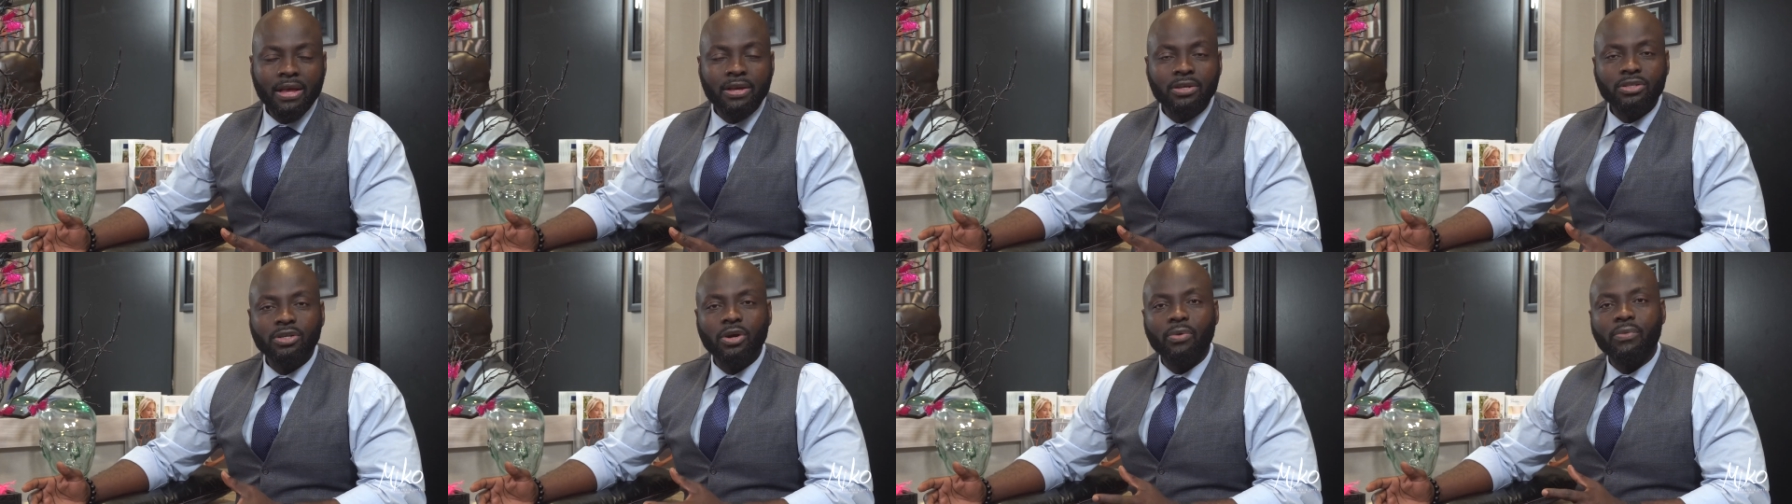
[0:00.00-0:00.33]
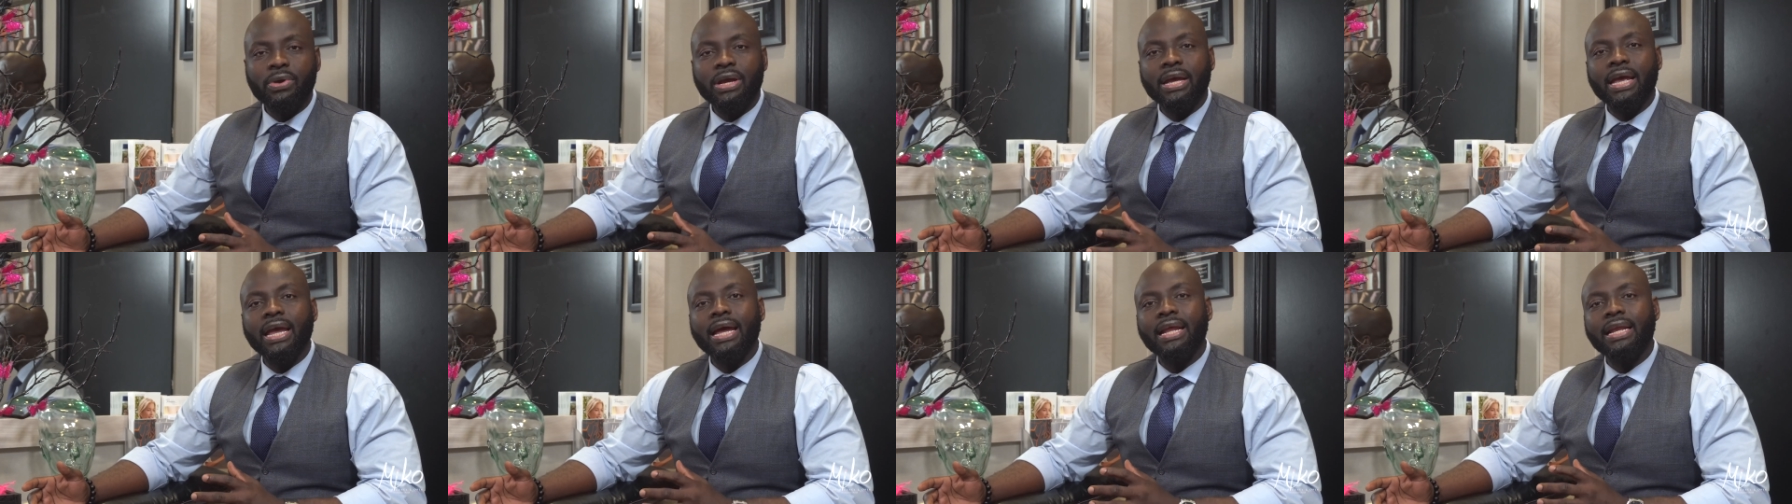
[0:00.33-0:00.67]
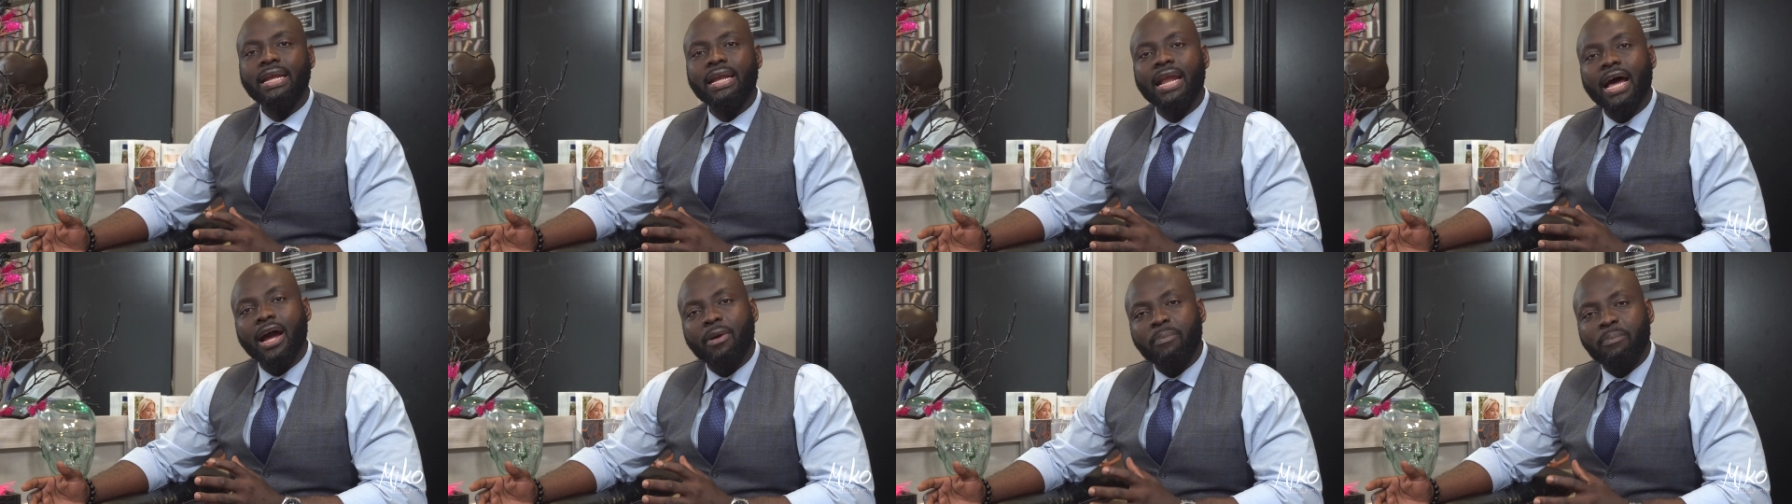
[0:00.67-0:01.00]
So we can't
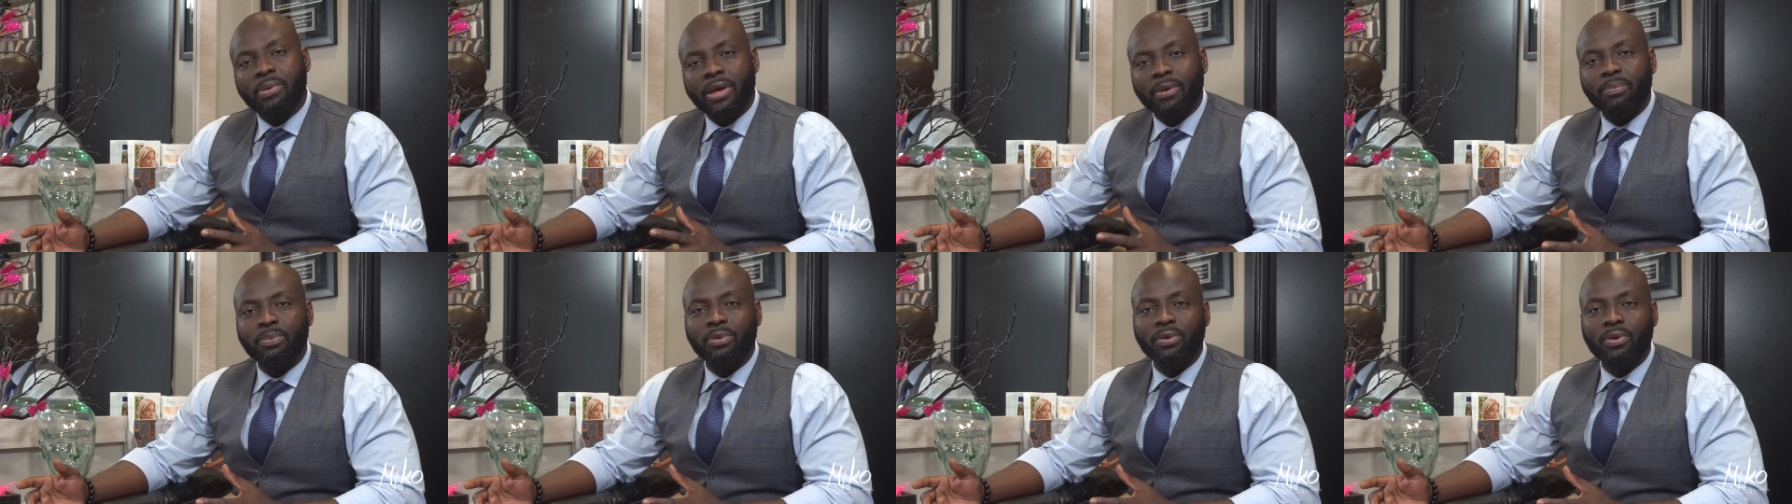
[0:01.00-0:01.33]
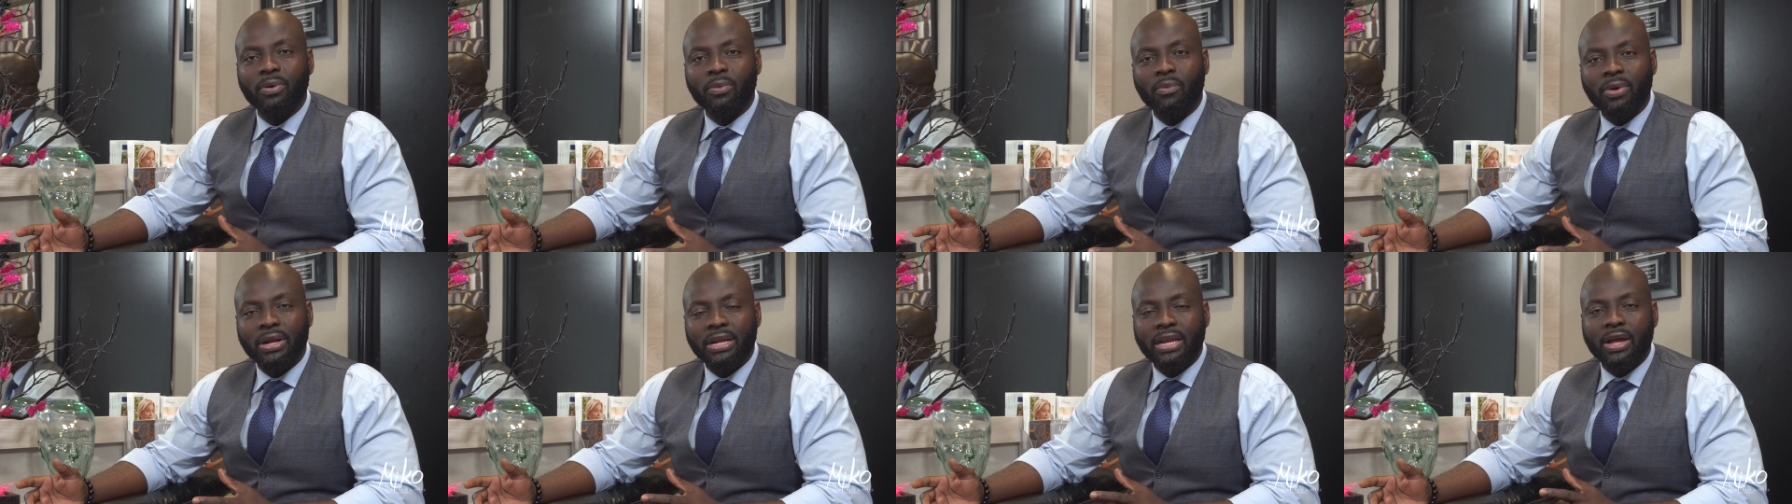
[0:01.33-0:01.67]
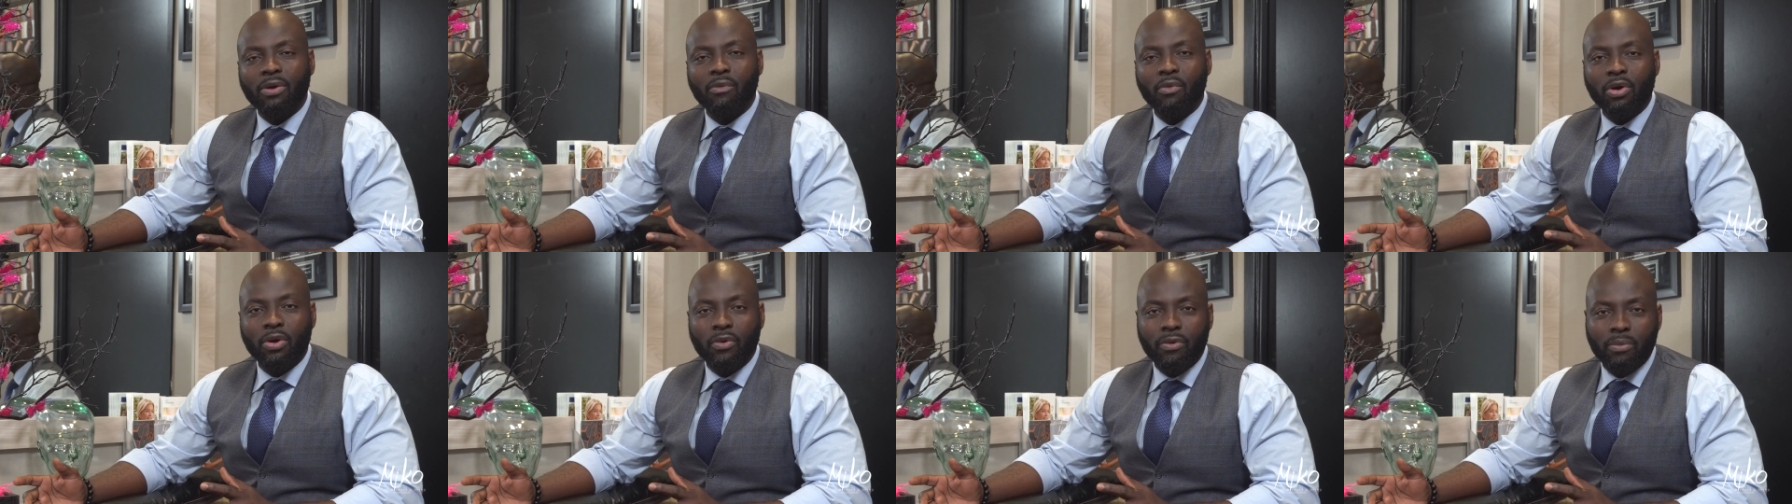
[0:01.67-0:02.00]
knock people when they
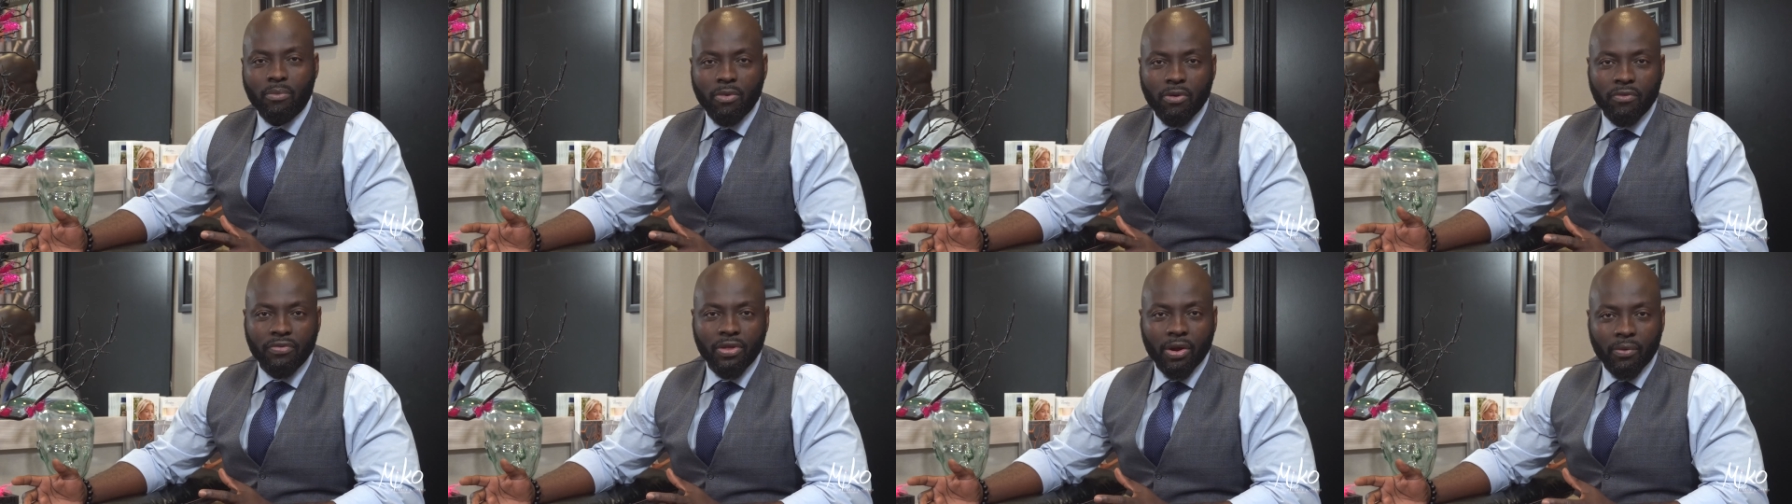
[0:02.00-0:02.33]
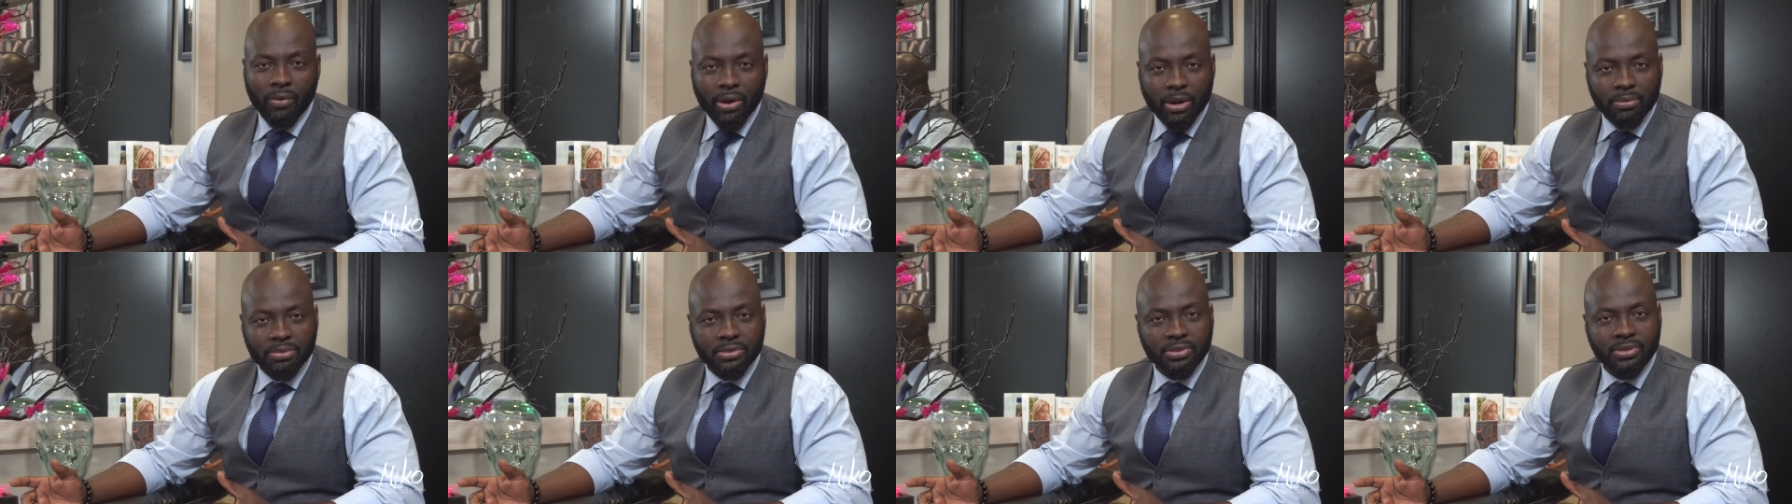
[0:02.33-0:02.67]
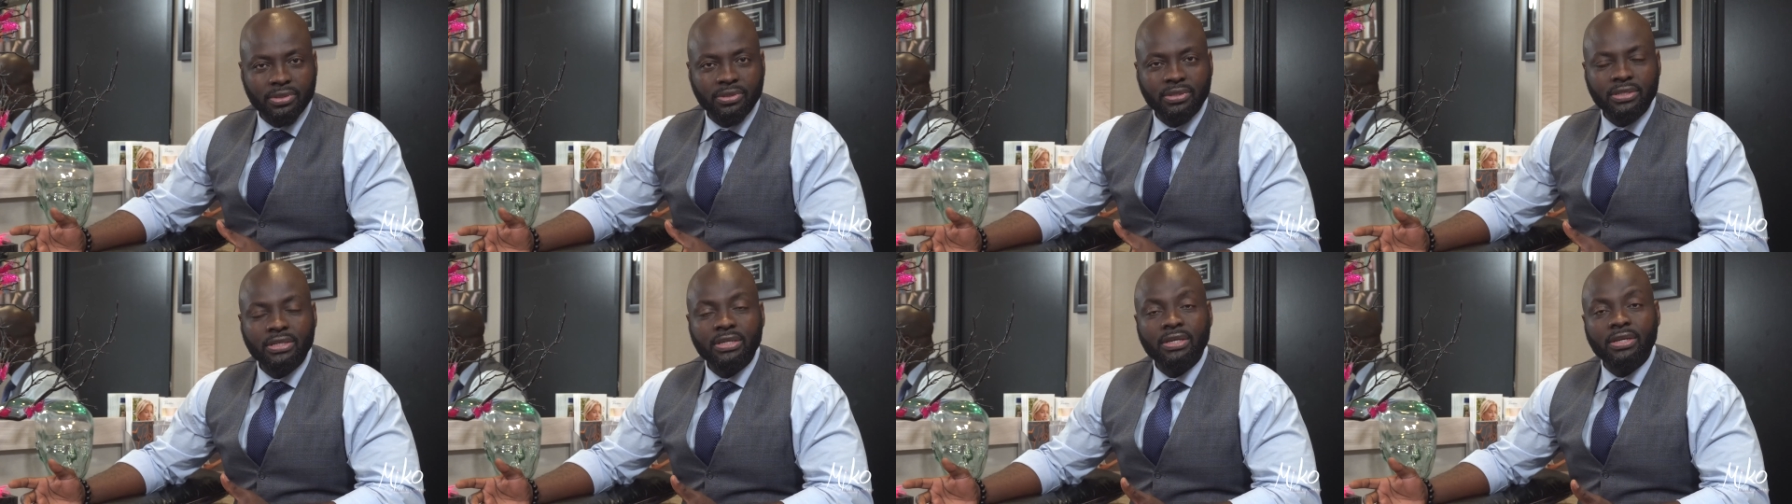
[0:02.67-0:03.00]
want to remove their ribs.